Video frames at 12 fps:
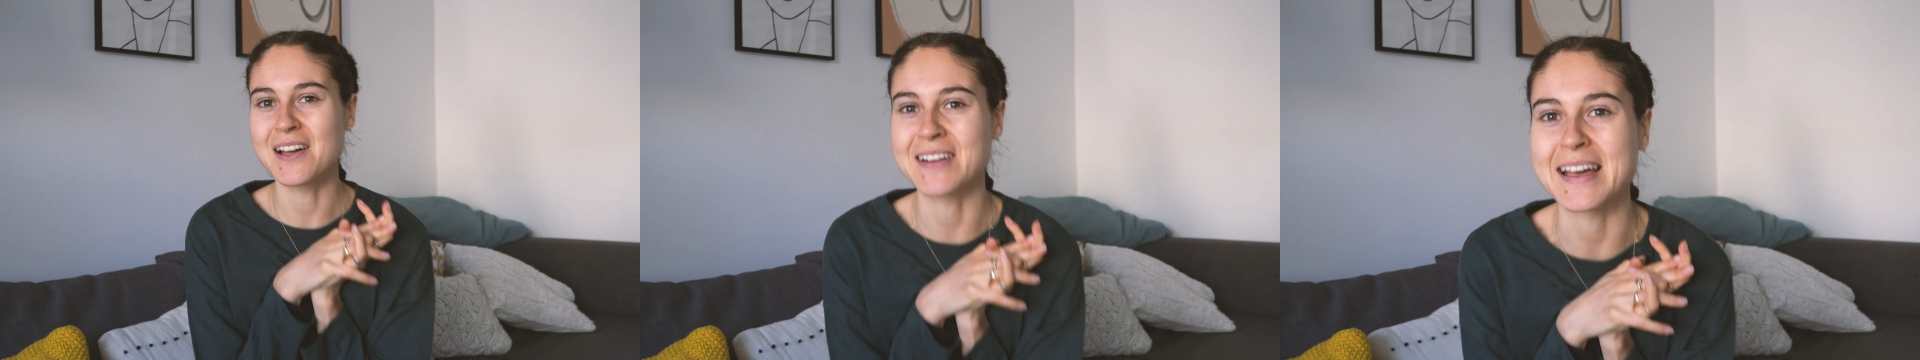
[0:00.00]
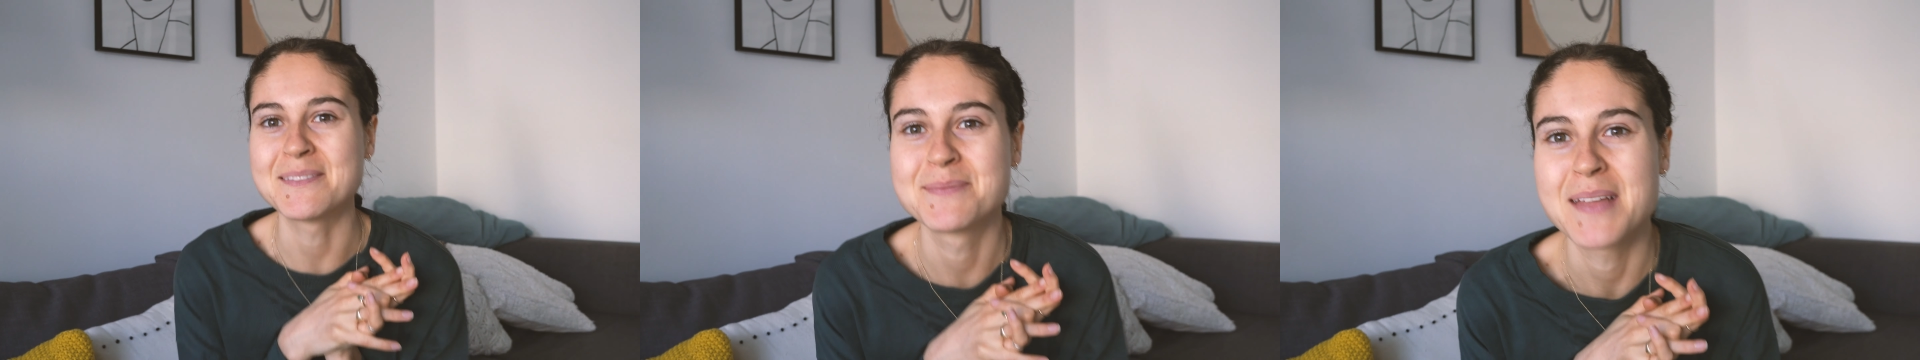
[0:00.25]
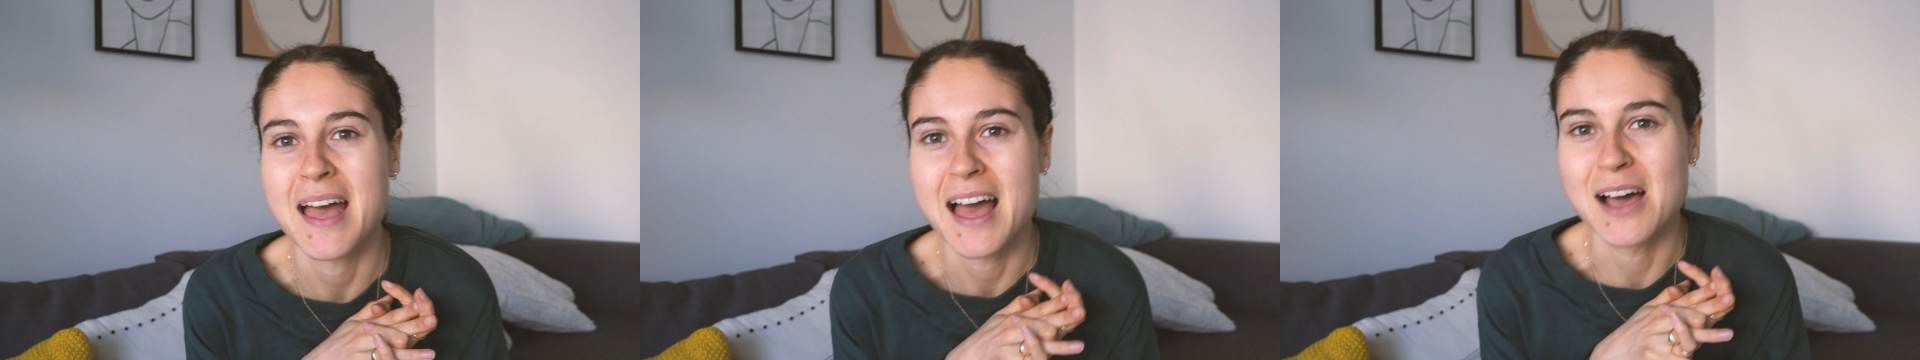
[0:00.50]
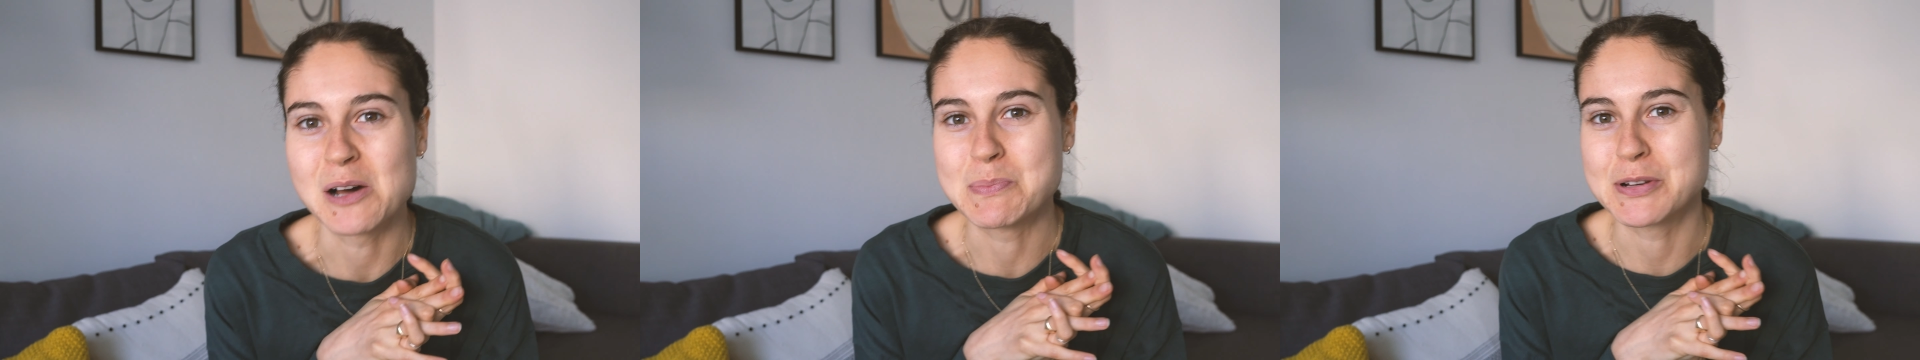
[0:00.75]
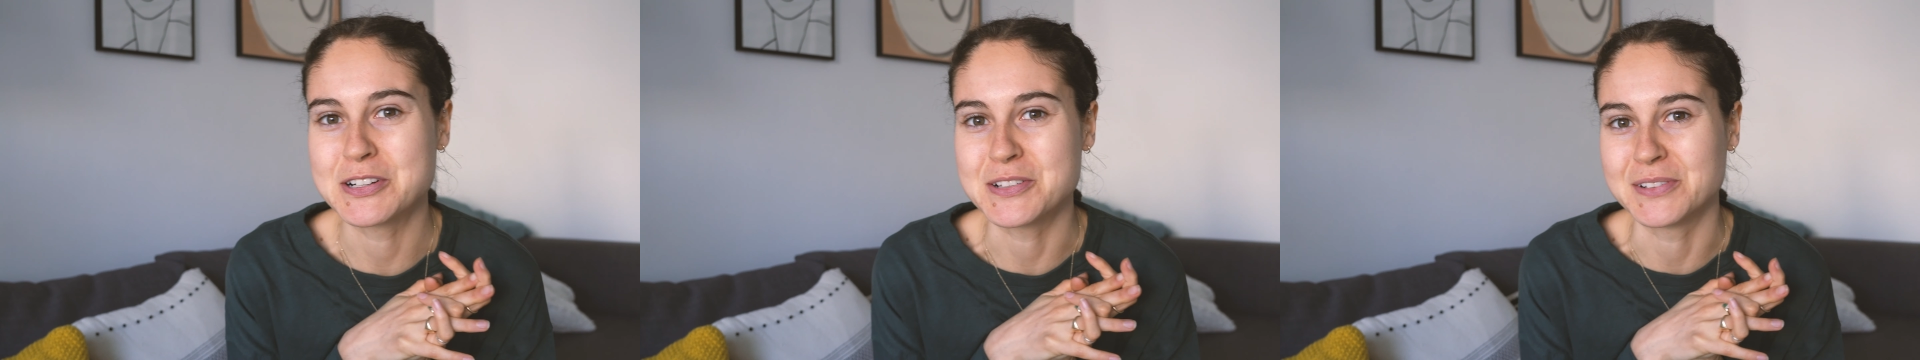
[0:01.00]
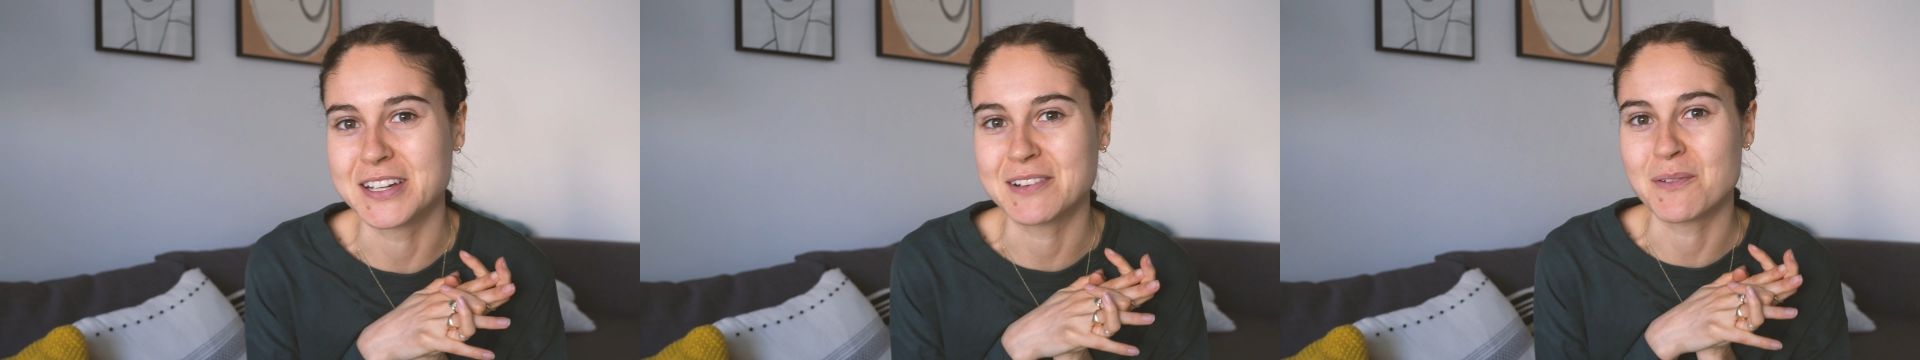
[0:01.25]
Okay, hope you're
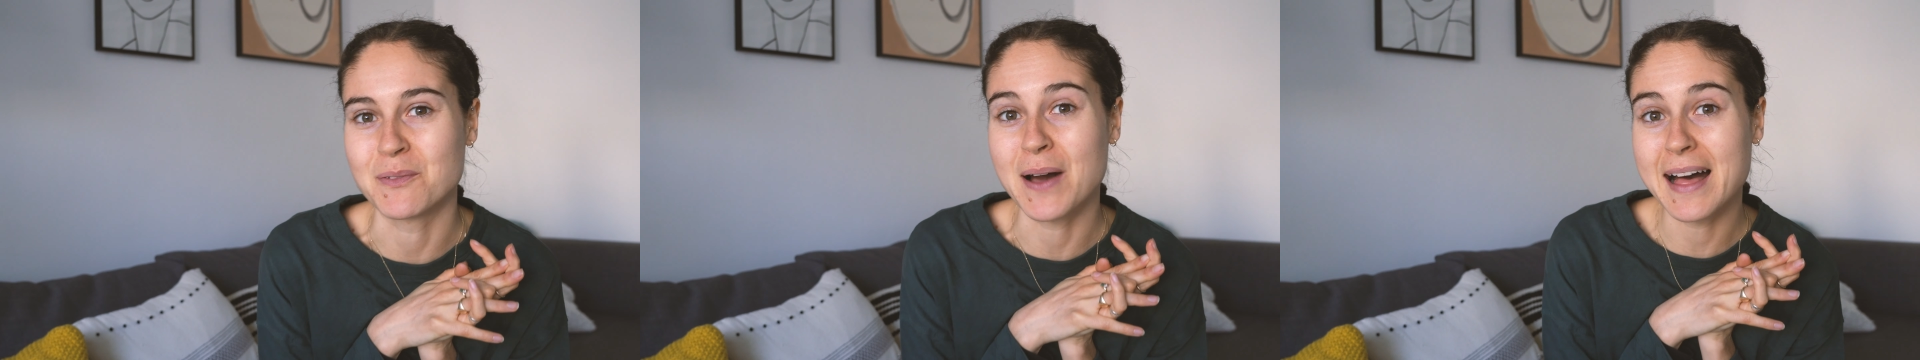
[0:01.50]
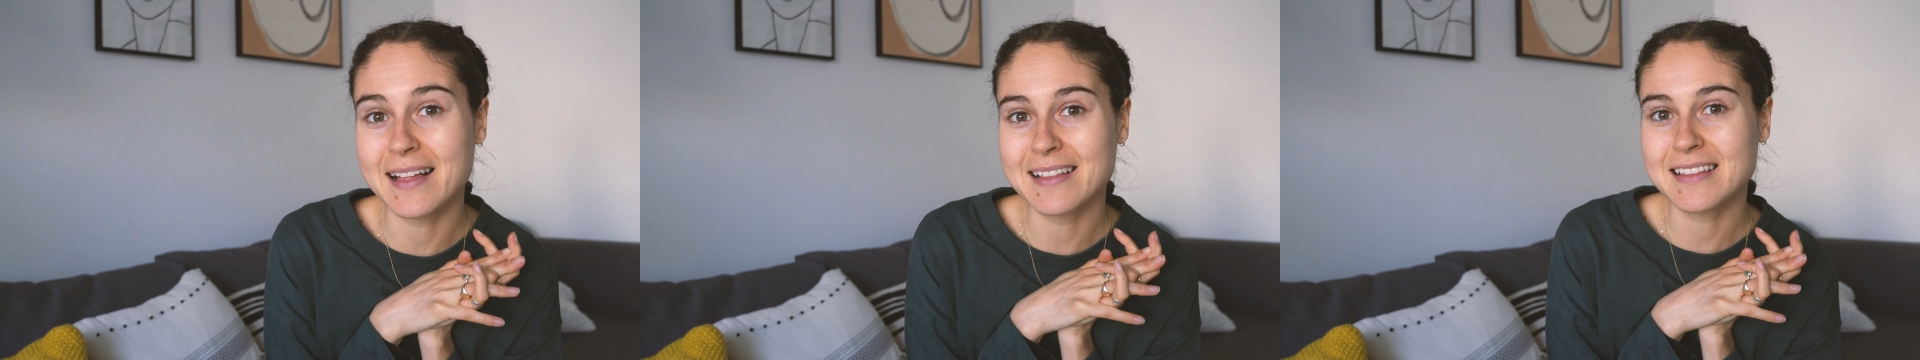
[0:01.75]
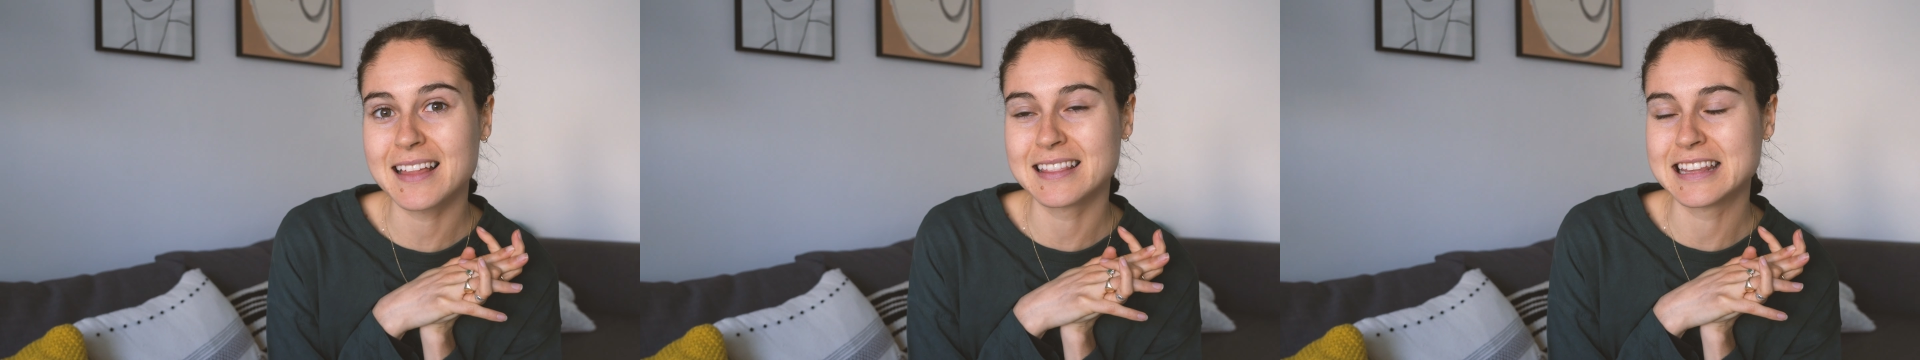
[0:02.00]
doing well.